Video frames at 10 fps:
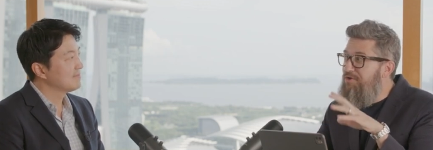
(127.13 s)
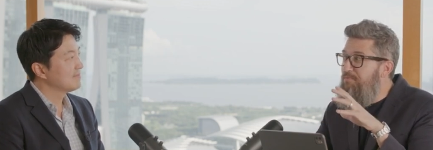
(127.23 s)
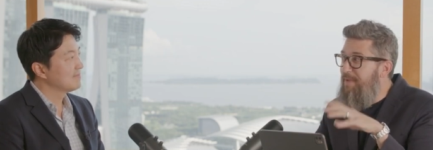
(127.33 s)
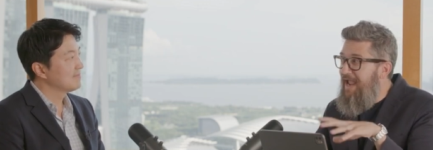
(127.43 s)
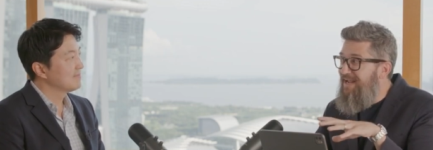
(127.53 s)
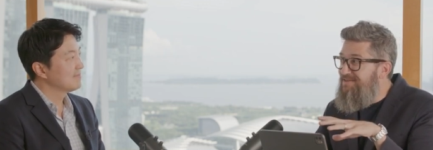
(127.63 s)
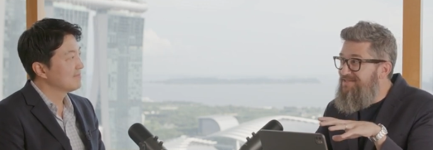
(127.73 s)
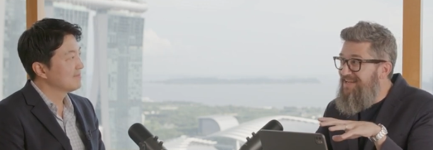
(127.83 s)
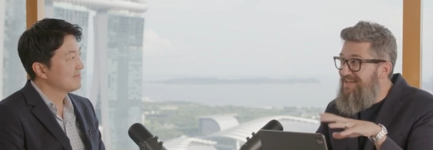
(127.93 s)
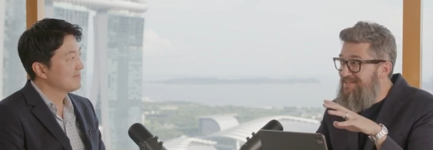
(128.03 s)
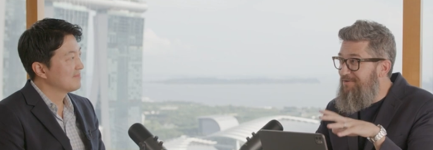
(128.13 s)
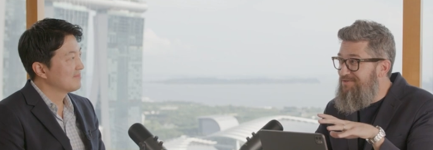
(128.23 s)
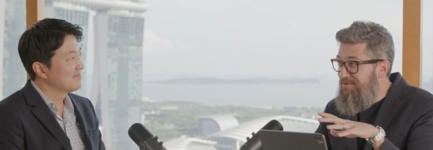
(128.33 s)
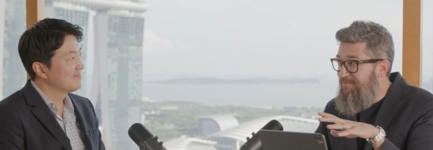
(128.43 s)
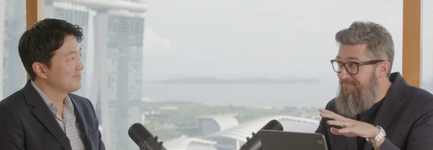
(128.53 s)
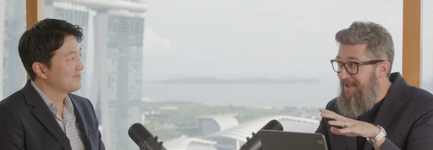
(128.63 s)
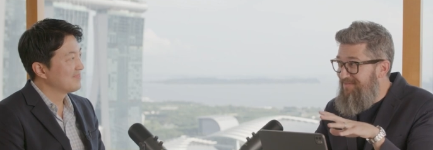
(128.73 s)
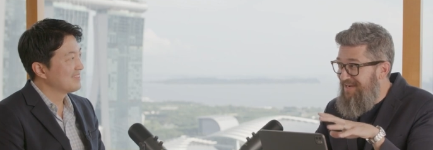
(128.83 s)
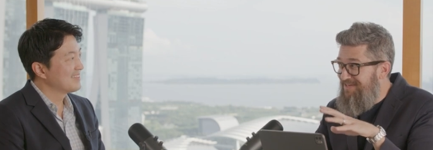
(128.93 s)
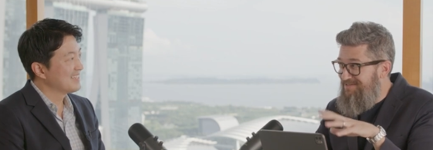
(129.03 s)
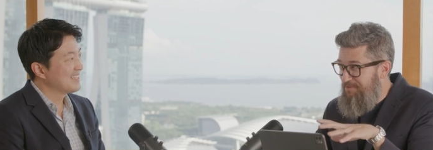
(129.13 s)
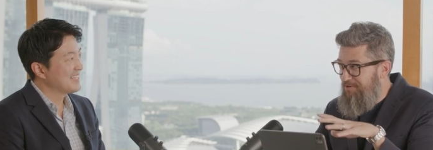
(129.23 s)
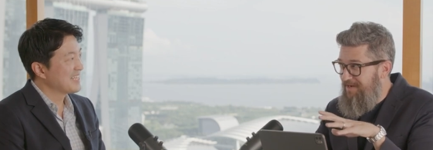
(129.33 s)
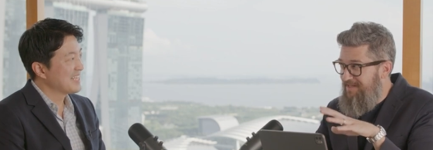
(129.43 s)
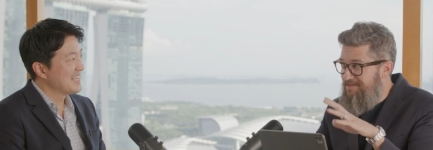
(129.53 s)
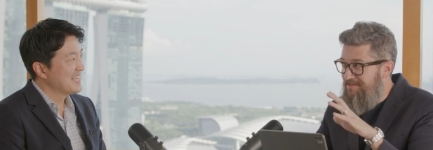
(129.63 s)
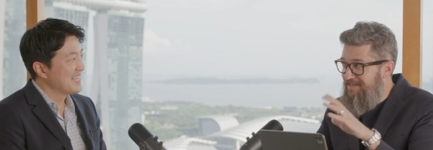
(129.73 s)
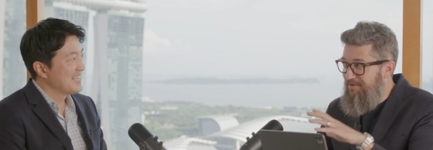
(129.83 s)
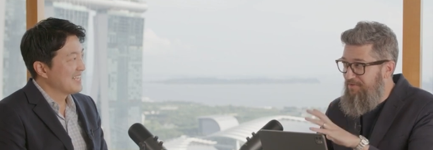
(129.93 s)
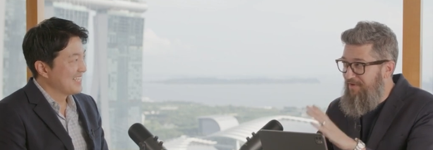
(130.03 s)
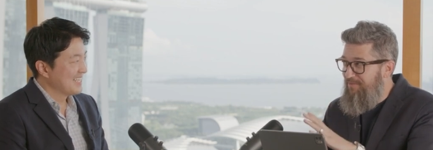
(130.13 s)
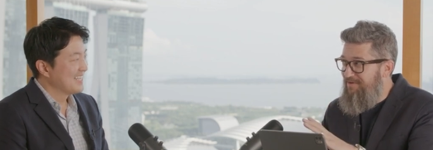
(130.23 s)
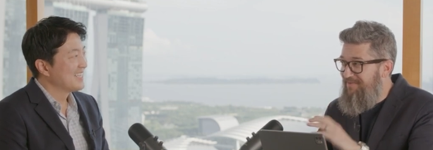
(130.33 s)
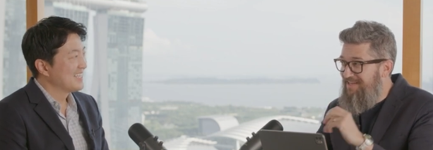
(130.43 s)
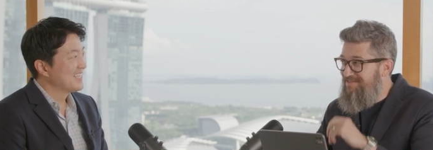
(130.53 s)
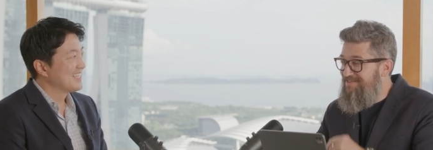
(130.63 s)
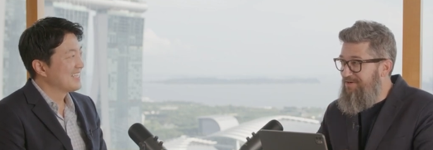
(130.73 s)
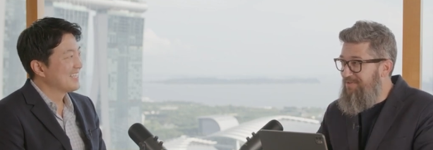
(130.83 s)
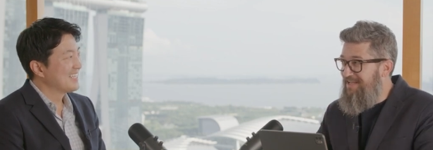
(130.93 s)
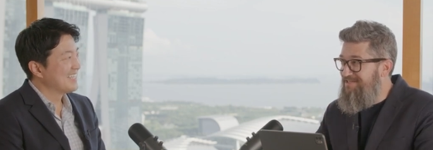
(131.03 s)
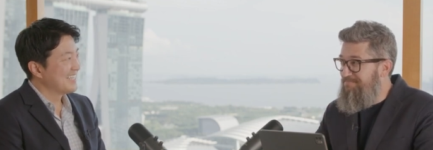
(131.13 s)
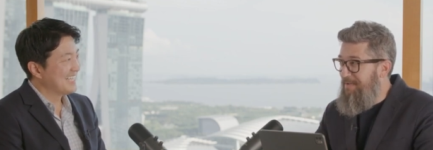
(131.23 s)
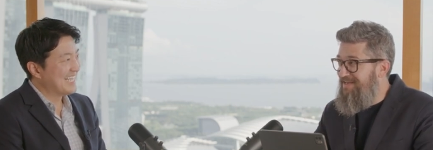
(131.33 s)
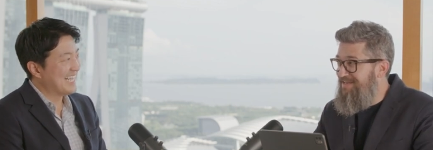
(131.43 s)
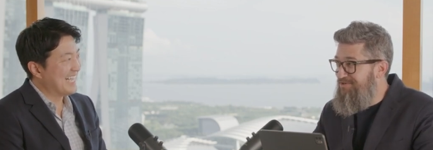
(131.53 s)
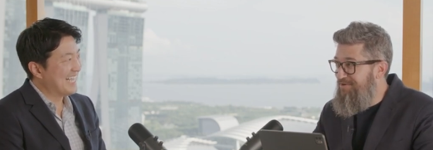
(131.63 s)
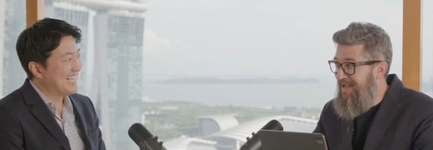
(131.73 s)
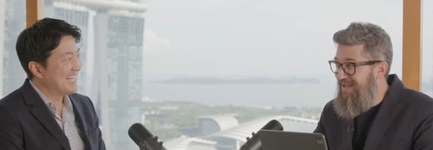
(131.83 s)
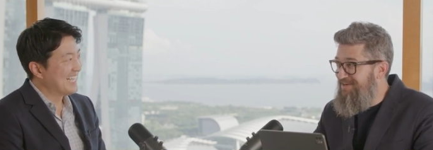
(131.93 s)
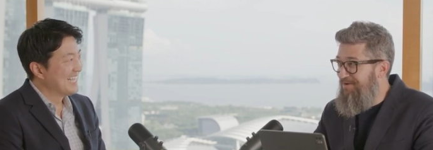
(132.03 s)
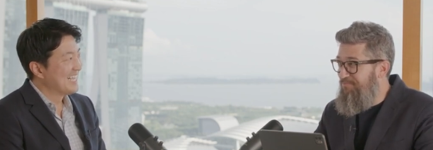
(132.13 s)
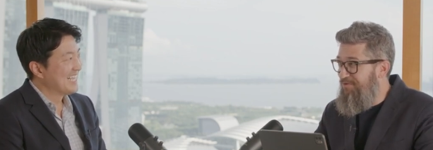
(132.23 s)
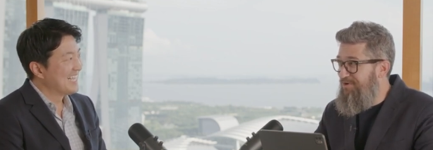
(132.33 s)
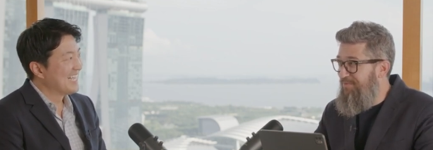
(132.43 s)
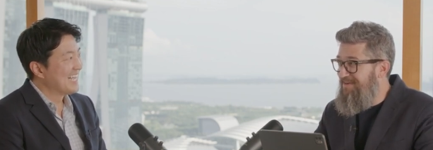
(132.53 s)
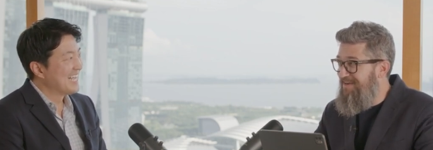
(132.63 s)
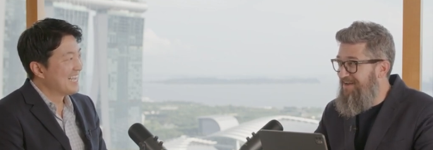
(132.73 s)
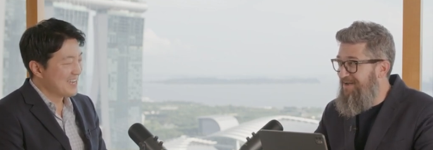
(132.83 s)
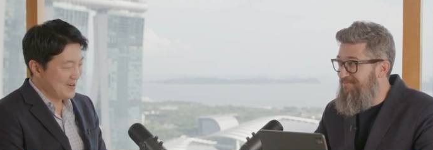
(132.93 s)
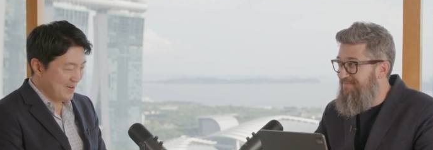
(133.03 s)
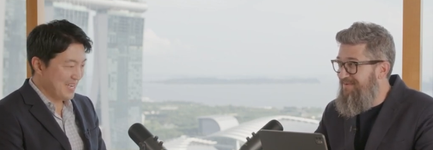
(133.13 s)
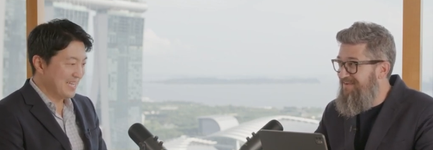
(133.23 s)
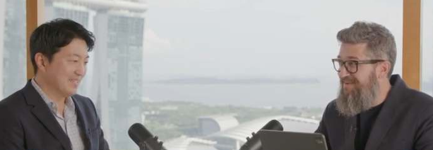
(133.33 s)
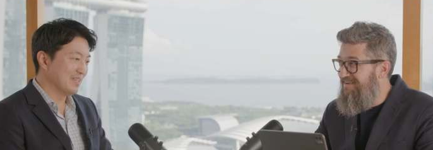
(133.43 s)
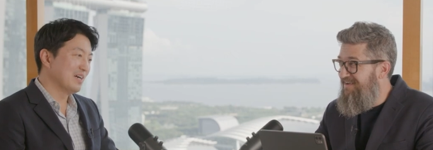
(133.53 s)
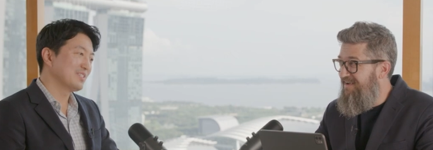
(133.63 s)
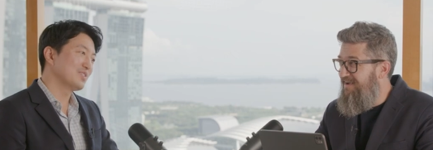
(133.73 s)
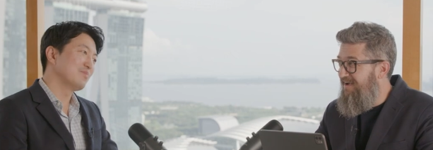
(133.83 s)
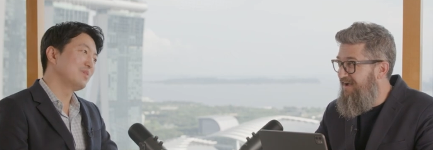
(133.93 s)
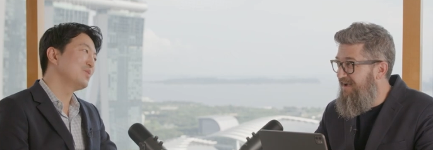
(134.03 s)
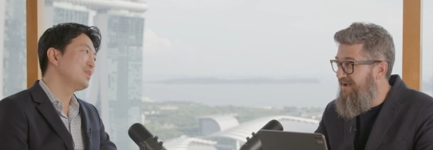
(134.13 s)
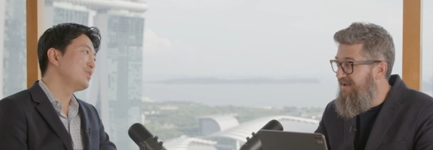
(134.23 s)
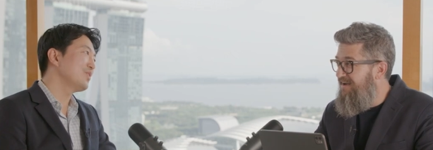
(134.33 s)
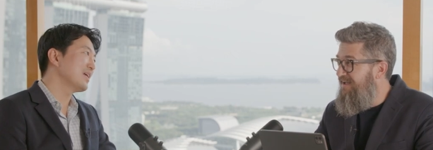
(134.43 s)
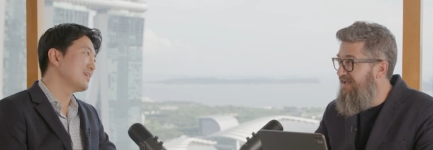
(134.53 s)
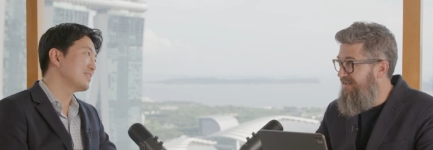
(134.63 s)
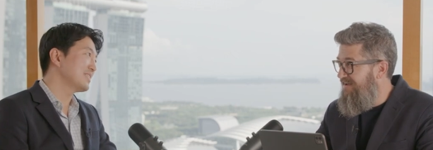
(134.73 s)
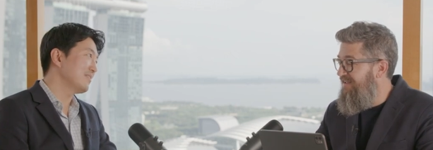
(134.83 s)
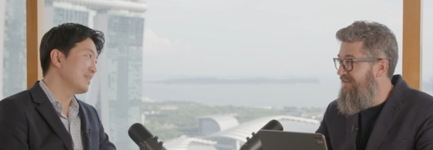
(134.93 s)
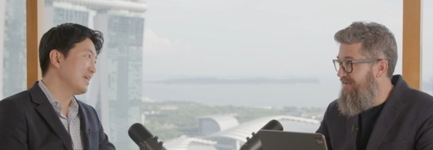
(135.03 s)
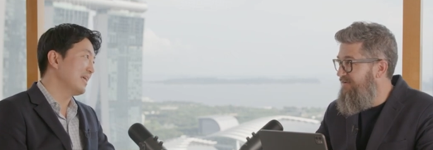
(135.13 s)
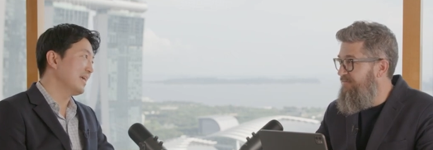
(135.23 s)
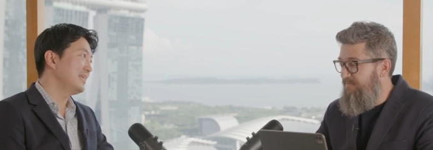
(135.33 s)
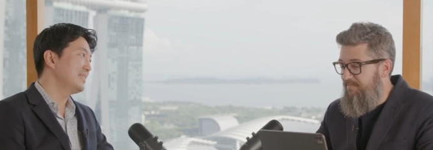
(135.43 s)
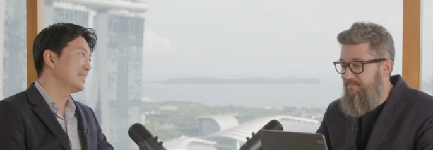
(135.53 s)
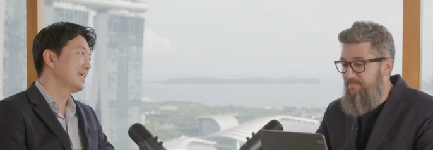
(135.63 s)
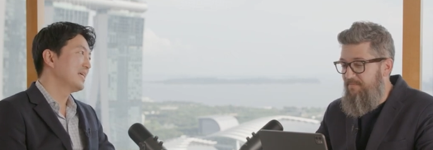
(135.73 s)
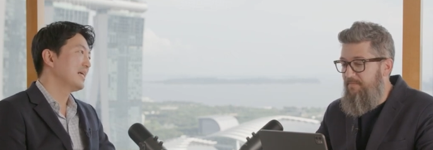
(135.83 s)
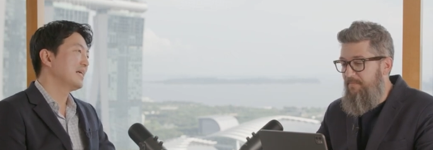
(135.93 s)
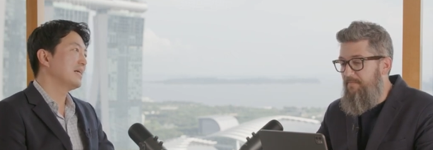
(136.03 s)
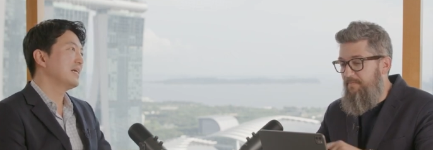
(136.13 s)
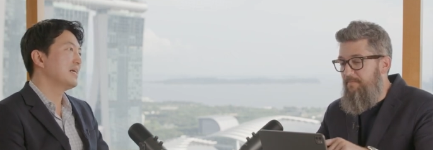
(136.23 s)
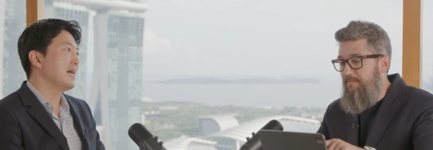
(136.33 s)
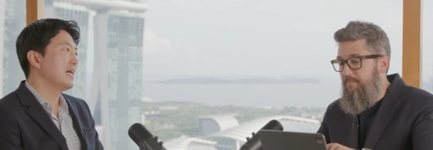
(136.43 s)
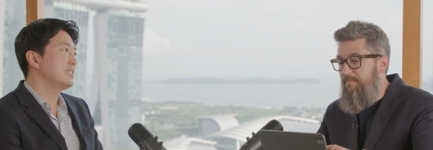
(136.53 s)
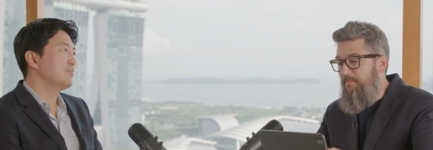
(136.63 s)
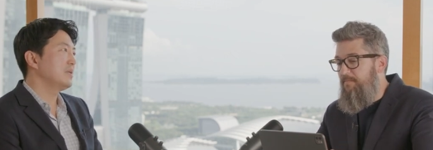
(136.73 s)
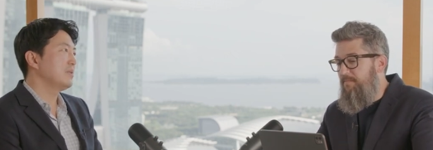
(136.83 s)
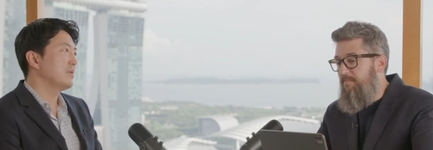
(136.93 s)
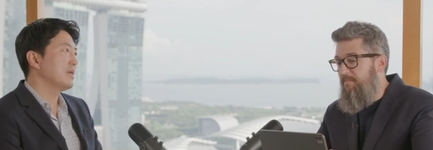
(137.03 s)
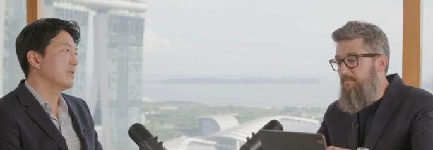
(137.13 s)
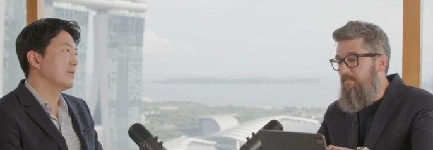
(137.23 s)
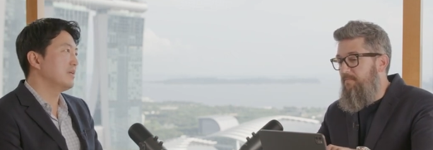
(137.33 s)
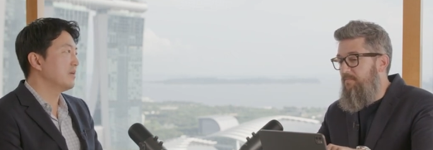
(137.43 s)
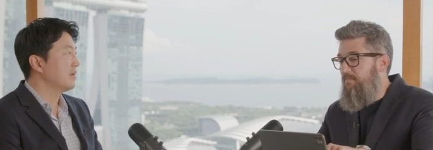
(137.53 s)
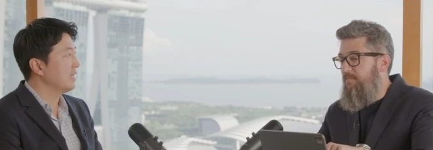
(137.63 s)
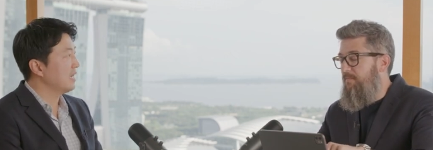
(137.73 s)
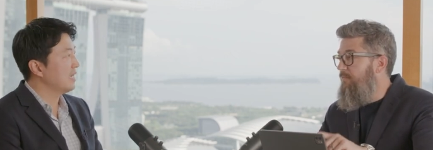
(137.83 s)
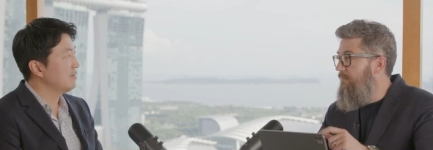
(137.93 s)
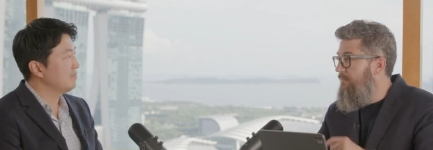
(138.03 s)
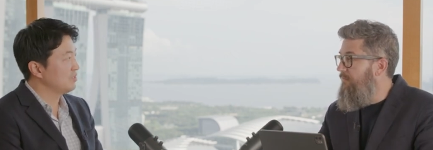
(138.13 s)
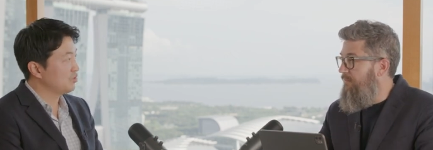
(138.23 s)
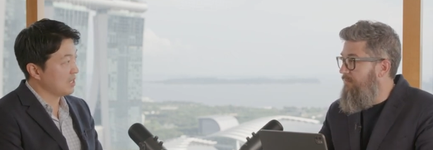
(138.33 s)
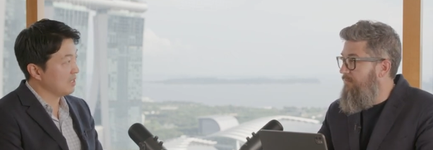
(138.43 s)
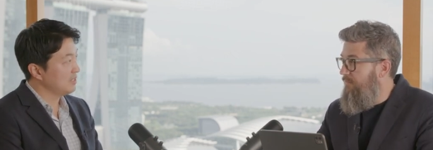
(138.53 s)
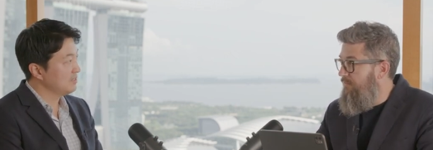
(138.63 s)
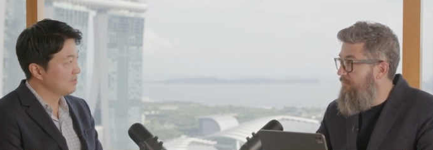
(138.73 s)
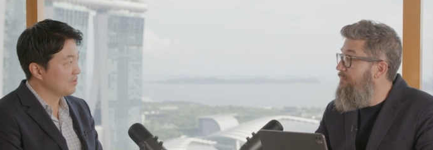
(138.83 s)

Speaker 1: you based, and tell us a little bit about that experience because I don't know if I would have necessarily expected you to end up where you ended up.
Speaker 2: Right. Uh, so between 2007 and 8, uh, I spent about a year and a half in Charlotte,